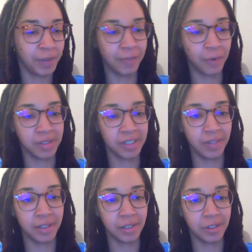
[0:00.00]
not for the
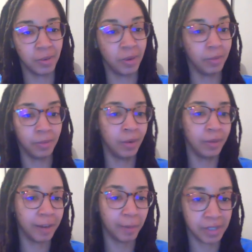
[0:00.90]
76. We don't
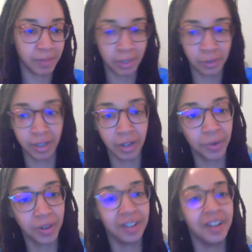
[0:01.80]
care about the 76 we got
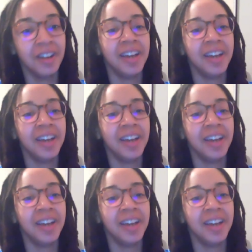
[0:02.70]
going on.